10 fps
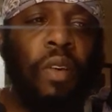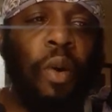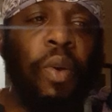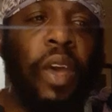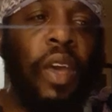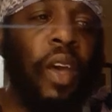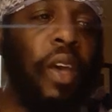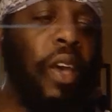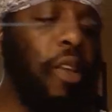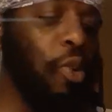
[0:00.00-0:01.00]
Okay?
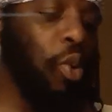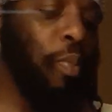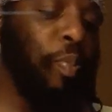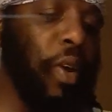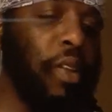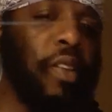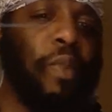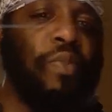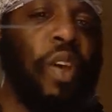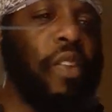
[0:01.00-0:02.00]
He's going to put into
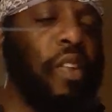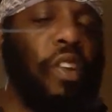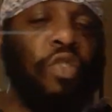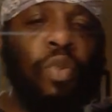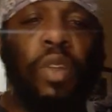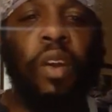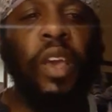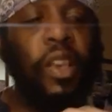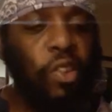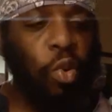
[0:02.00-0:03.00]
subjection a 2/3.
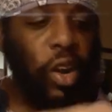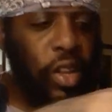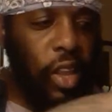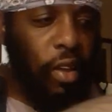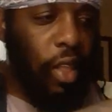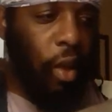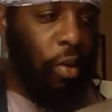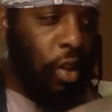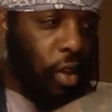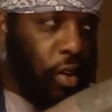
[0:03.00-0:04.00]
He's going to deal out
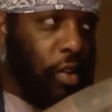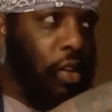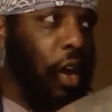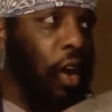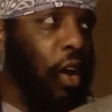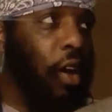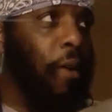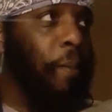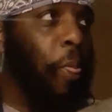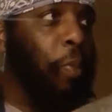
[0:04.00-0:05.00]
the
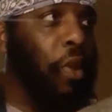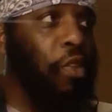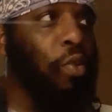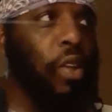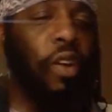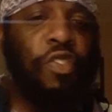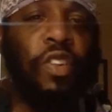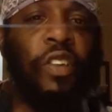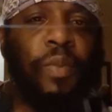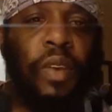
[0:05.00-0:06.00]
2/3
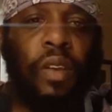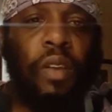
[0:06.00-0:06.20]
judgment.